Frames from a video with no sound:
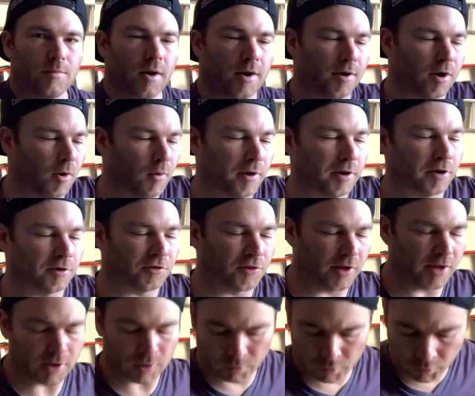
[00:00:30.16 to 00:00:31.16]
But I know what you're
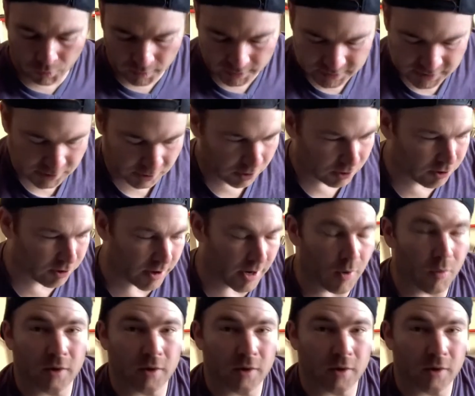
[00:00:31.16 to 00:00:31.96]
thinking. Well, what's so great?